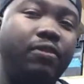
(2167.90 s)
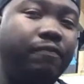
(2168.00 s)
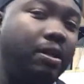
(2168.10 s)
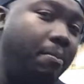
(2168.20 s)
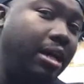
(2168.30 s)

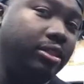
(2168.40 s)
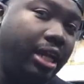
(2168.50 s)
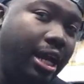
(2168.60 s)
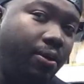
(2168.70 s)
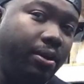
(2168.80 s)
50 miles an
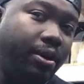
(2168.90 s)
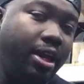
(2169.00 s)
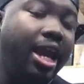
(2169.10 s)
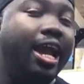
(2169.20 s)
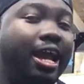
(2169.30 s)
hour,
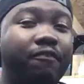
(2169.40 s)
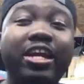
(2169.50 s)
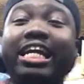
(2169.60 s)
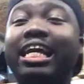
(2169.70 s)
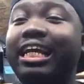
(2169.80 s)
If
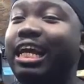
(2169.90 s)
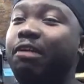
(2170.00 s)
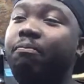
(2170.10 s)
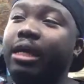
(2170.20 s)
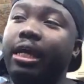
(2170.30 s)
he can
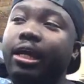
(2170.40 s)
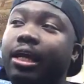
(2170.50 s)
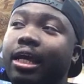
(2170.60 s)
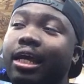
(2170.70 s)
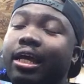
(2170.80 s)
get me
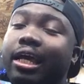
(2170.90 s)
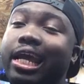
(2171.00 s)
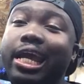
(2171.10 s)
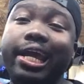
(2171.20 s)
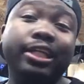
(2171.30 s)

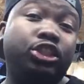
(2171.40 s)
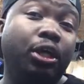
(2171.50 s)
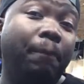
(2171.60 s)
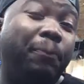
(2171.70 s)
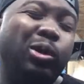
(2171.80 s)

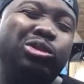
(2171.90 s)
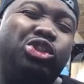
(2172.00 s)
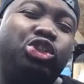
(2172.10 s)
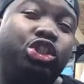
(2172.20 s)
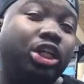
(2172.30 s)
into
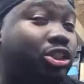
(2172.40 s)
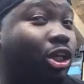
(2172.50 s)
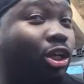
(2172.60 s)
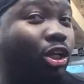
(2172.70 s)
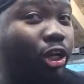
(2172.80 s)
boost just a
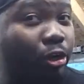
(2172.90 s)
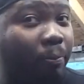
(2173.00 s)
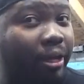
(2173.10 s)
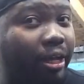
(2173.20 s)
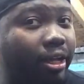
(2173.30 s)
little
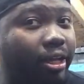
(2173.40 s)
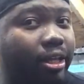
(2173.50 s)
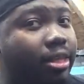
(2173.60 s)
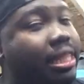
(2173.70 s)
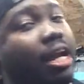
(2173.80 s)
bit,
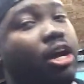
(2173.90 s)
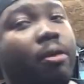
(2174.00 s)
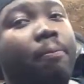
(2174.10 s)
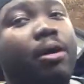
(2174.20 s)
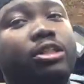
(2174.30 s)
that
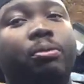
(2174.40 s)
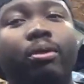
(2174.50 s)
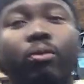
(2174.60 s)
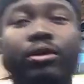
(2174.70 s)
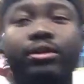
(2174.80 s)
$100 will be
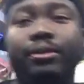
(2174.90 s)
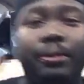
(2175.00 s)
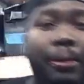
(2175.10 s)
worth it.